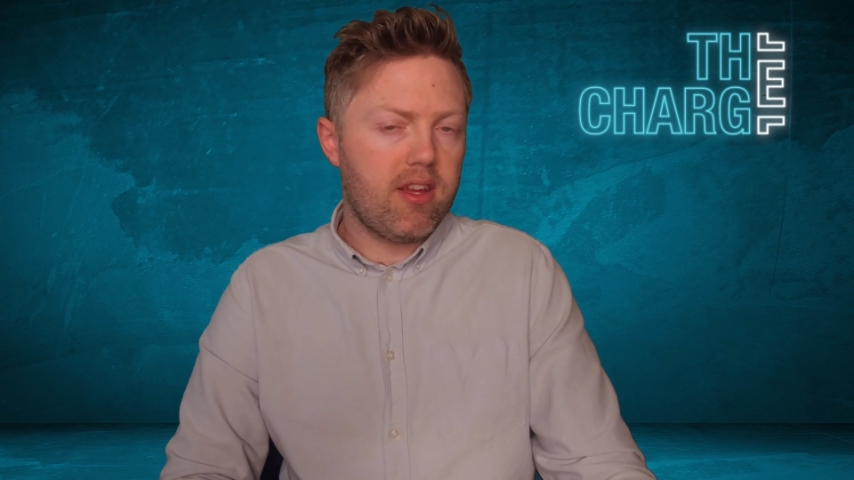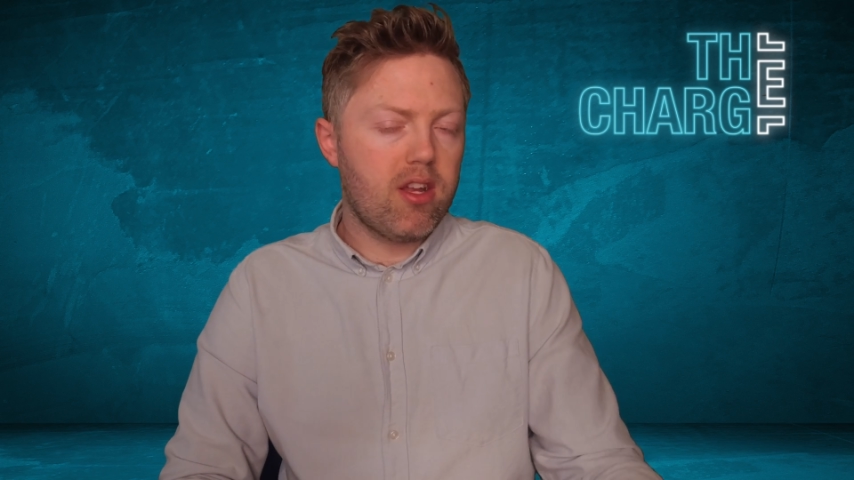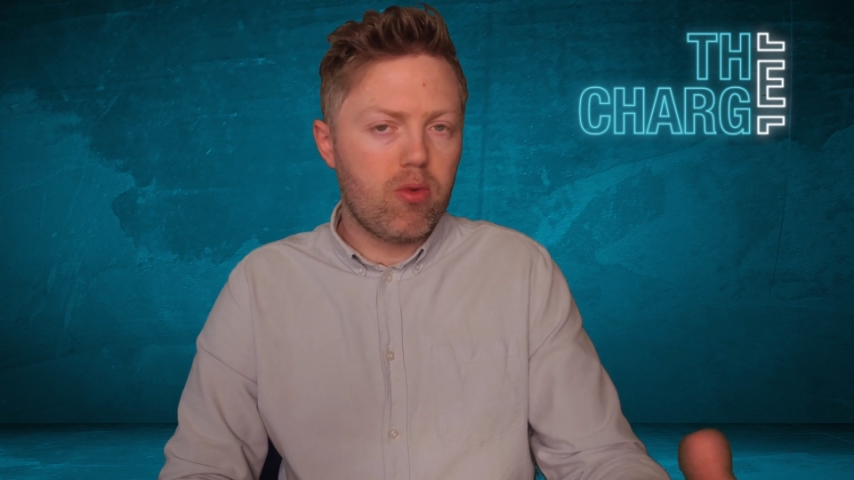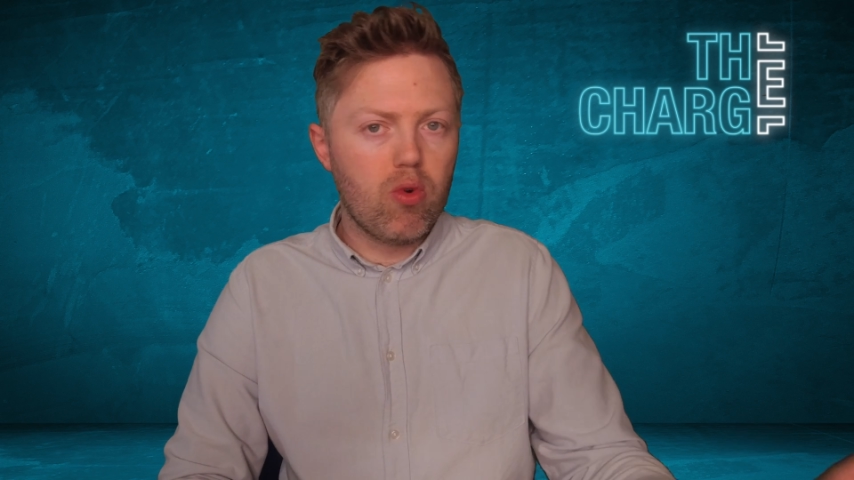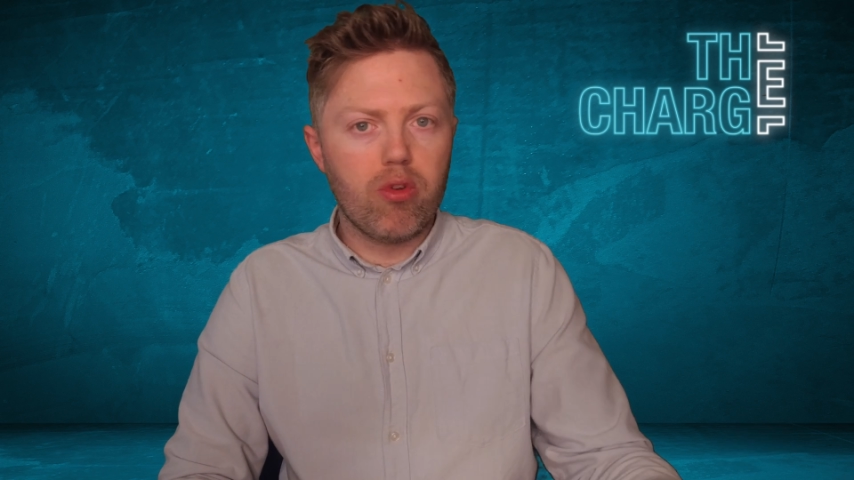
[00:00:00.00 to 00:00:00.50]

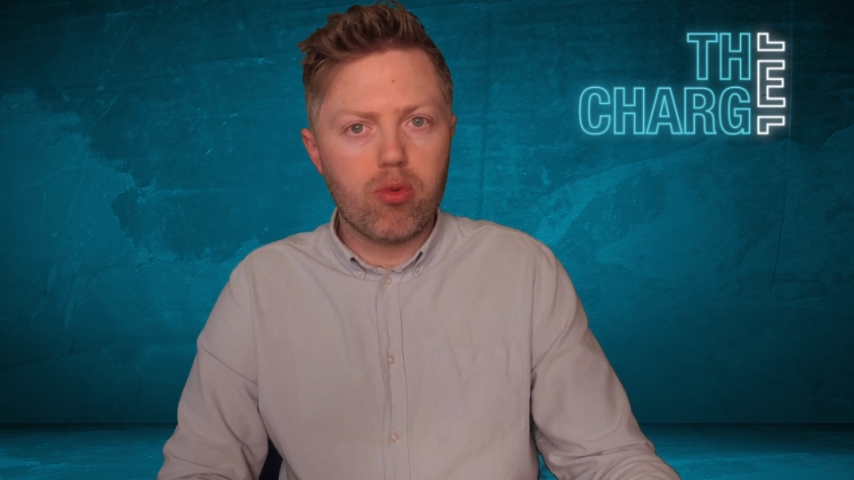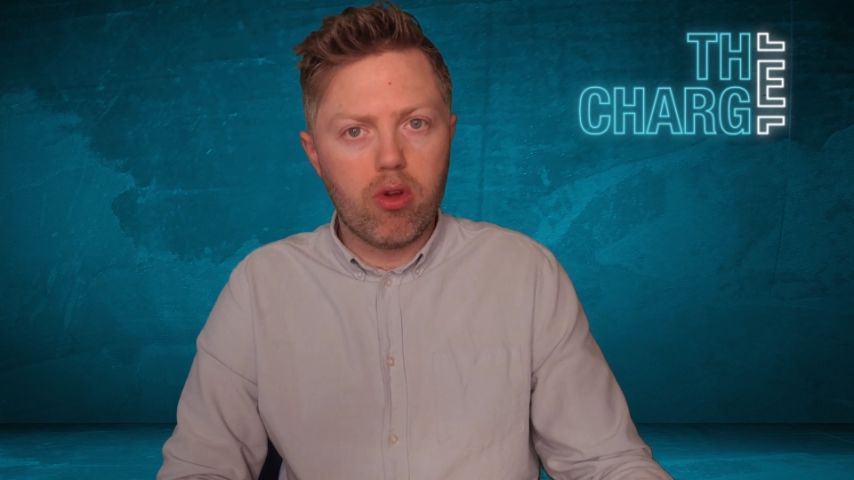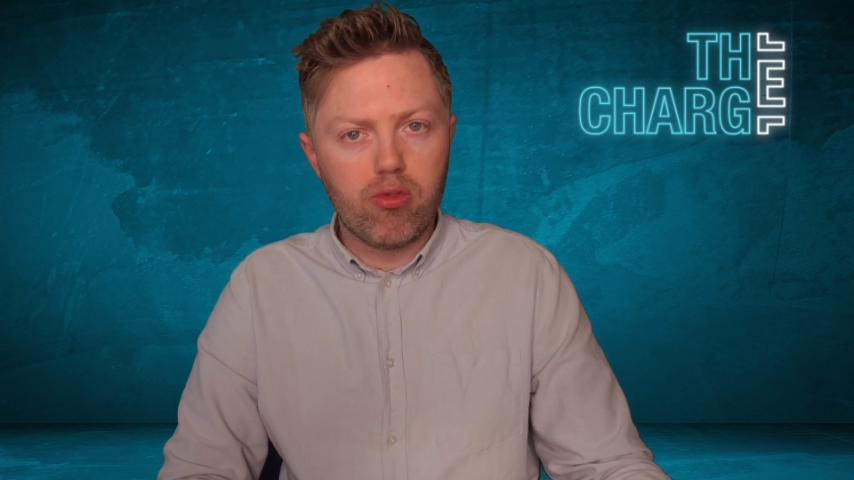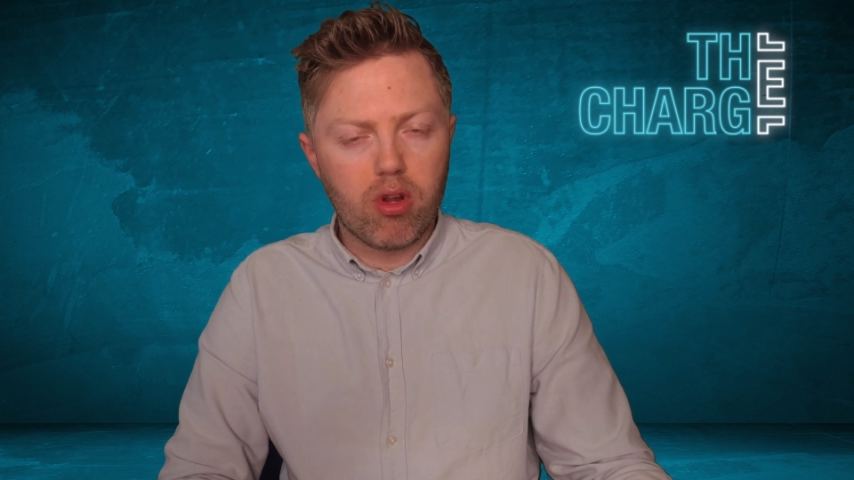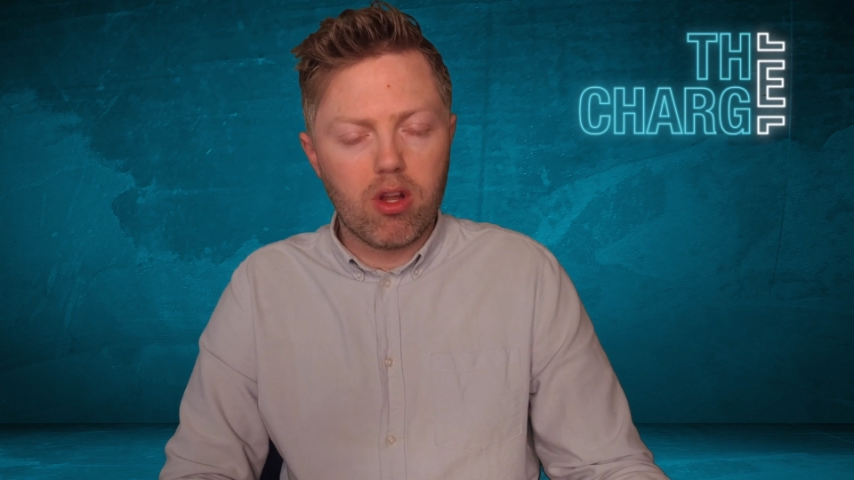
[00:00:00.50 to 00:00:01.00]
0 to
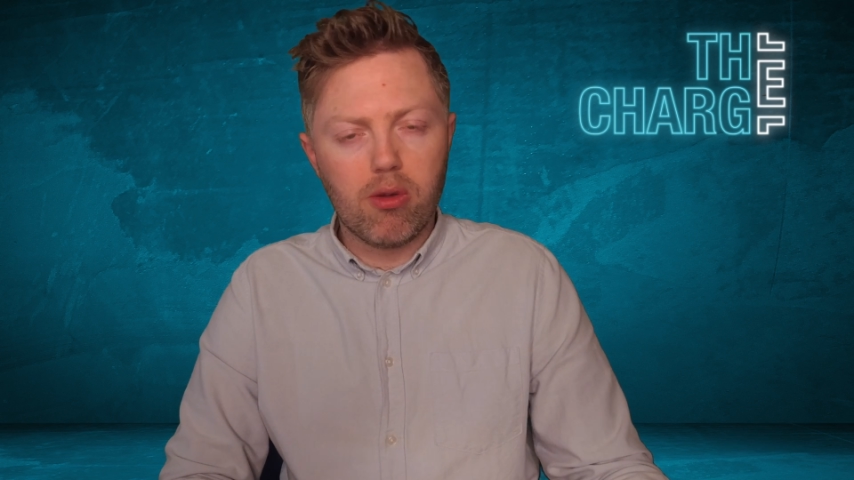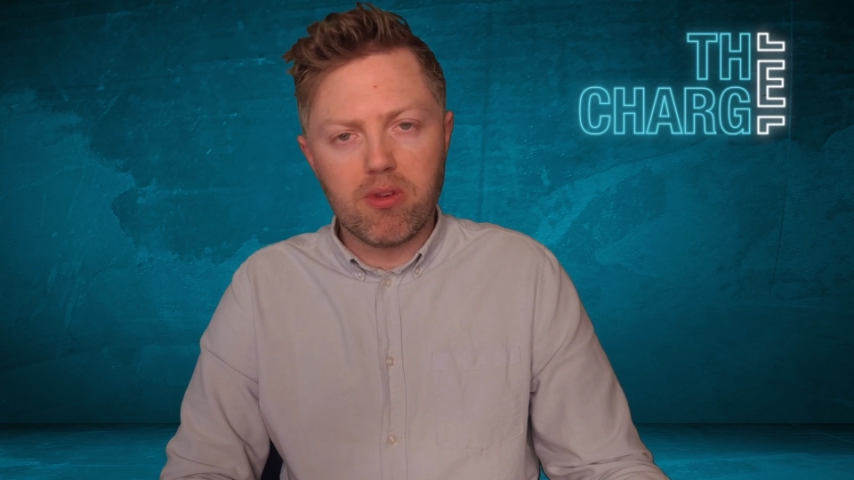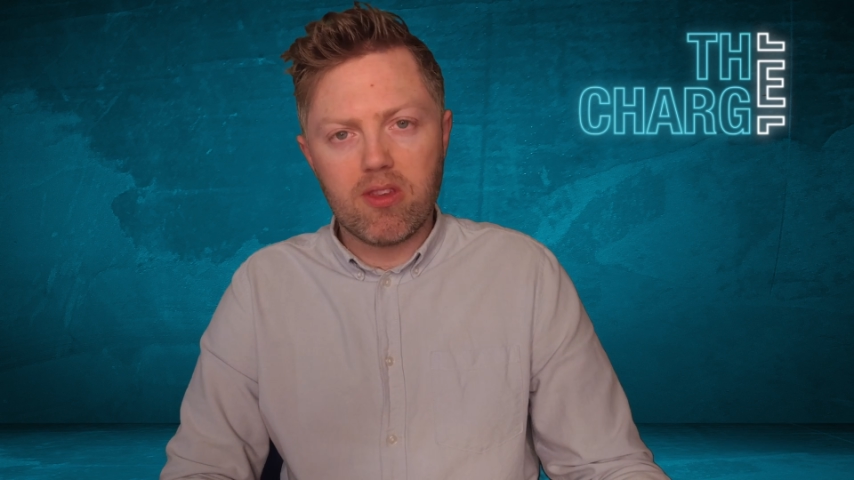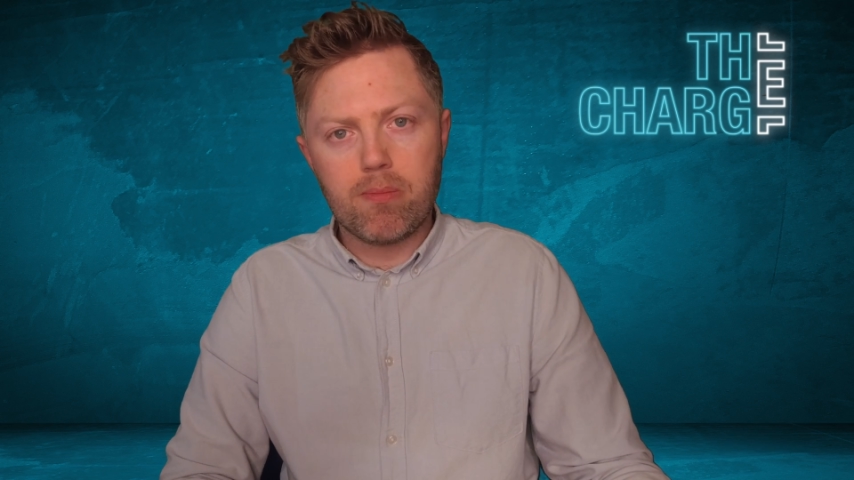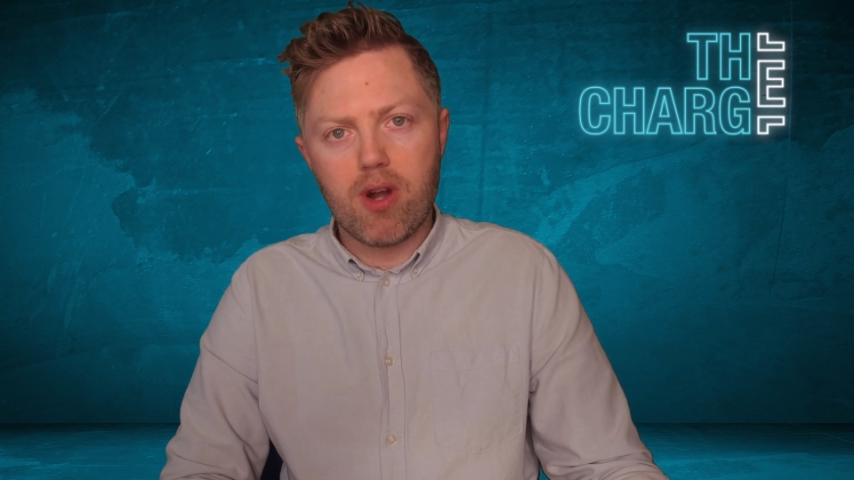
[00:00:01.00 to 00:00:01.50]
100
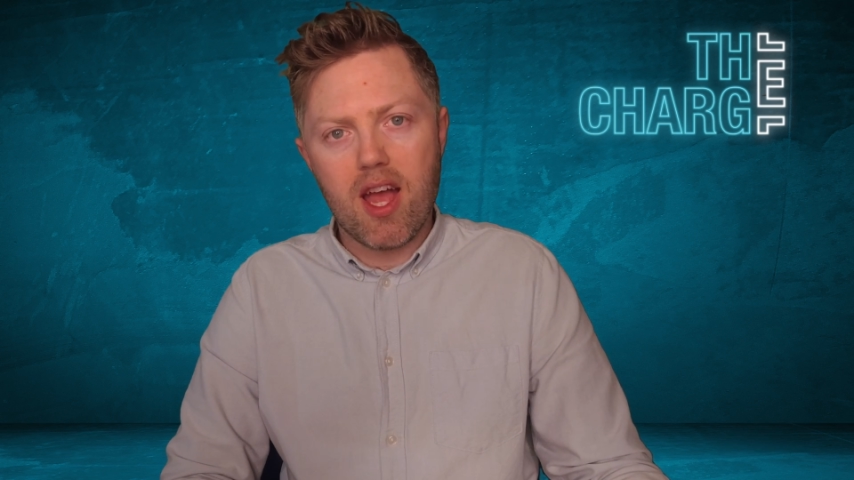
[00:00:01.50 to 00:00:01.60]
kilometers per